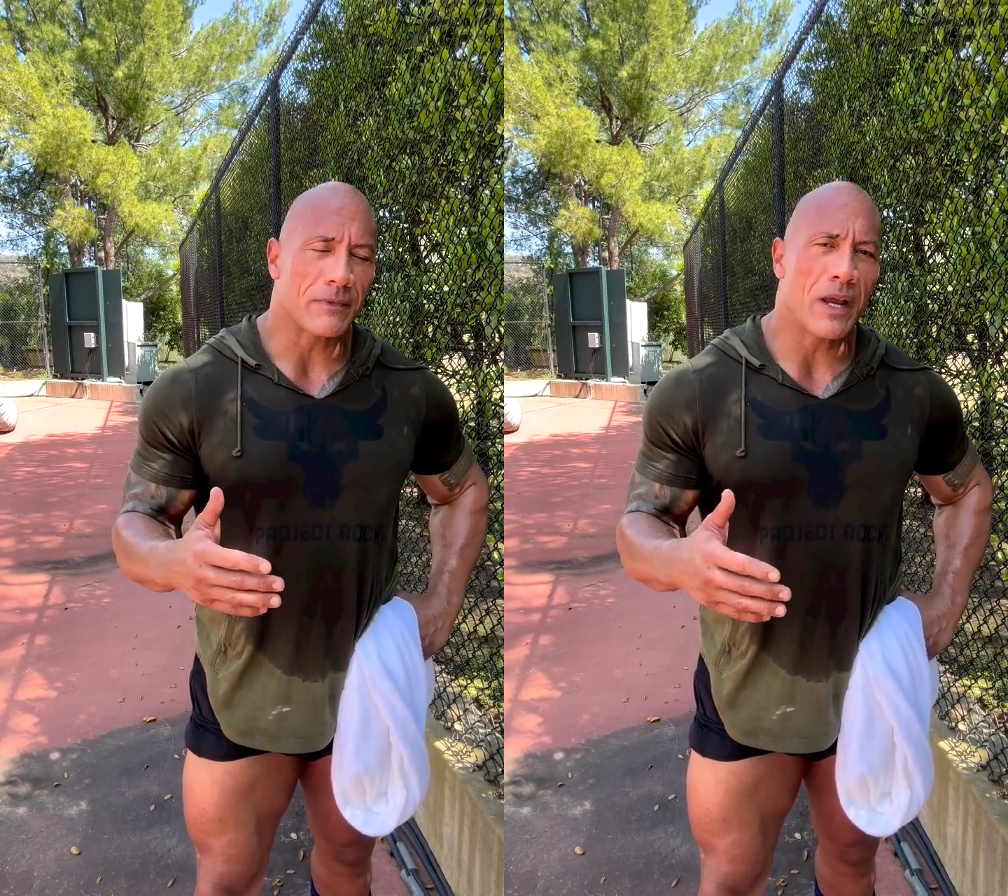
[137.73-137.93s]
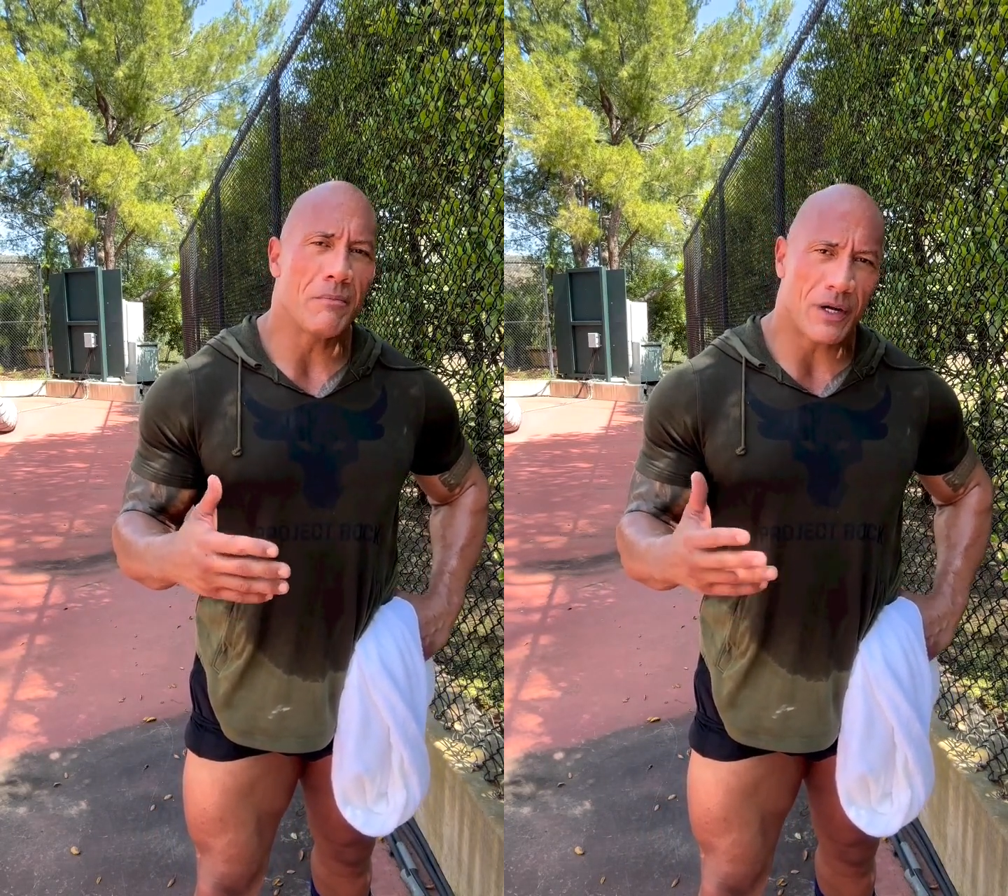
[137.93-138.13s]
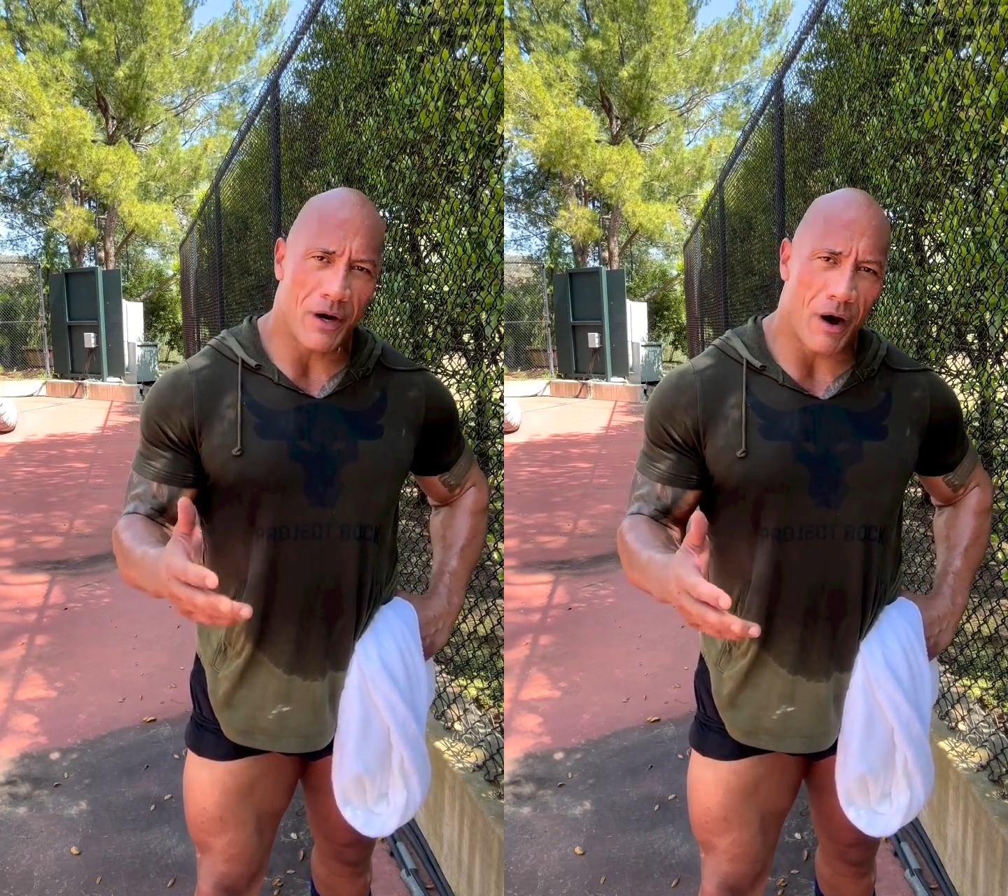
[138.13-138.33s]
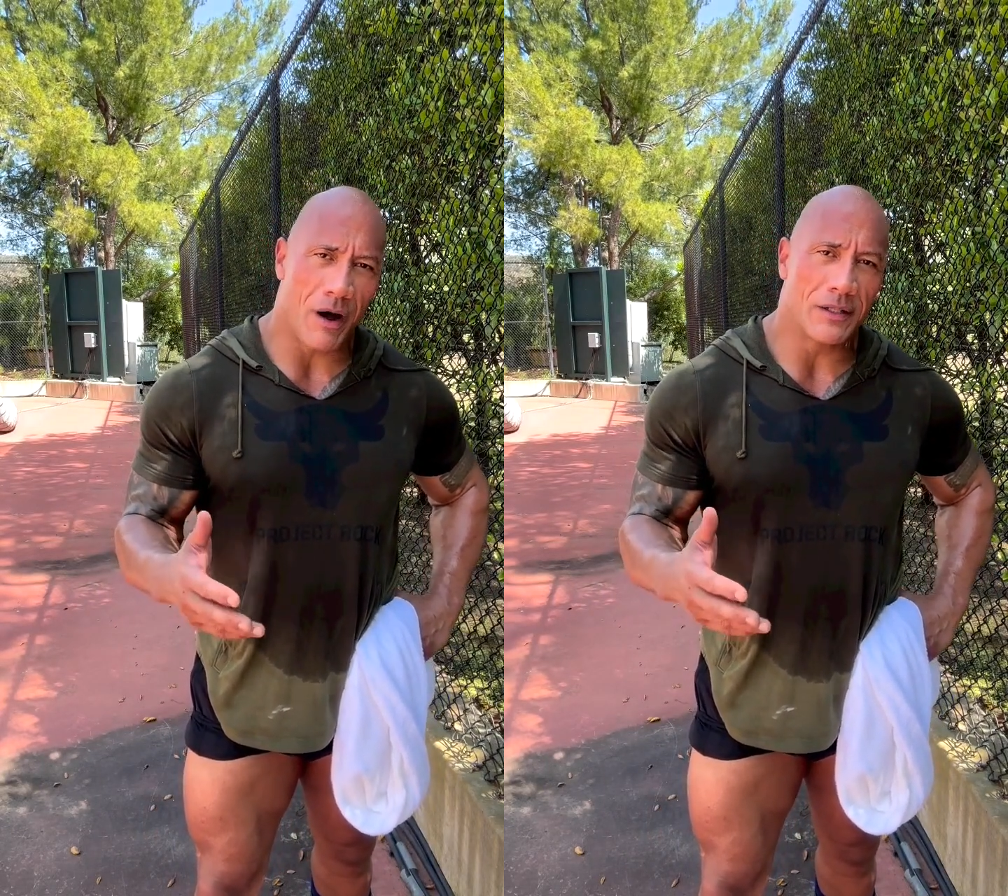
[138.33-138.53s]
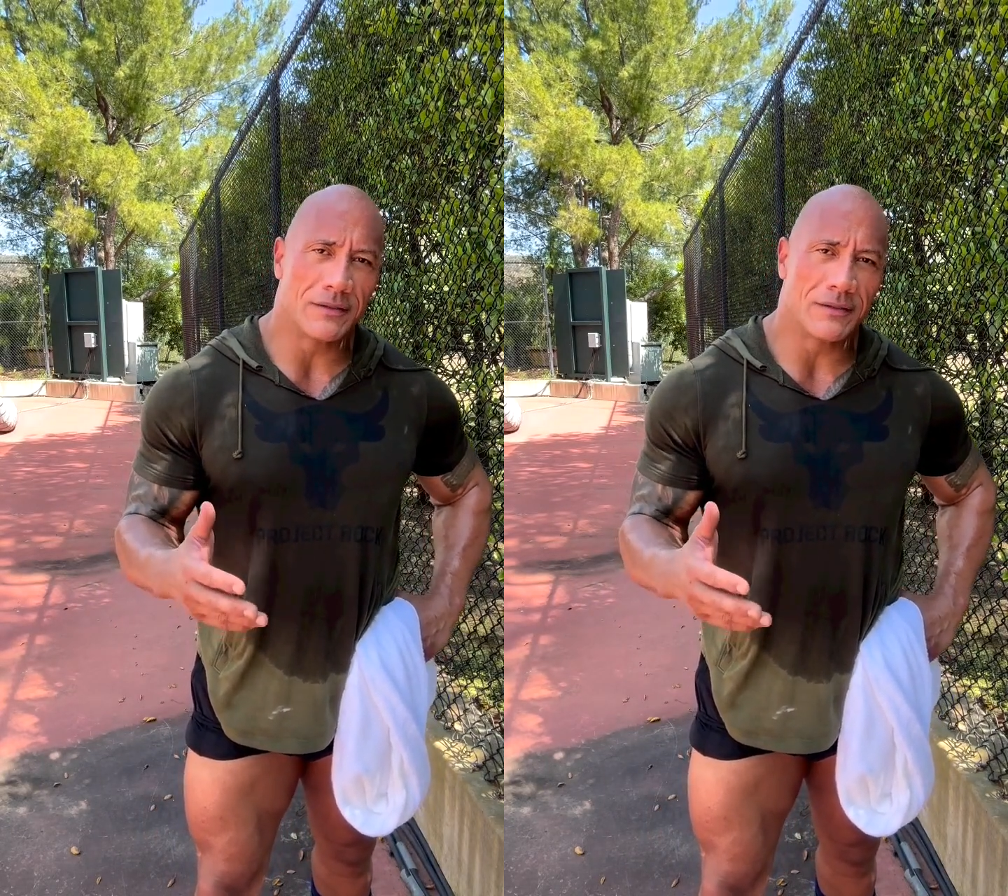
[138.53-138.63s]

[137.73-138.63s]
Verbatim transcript: give him a call,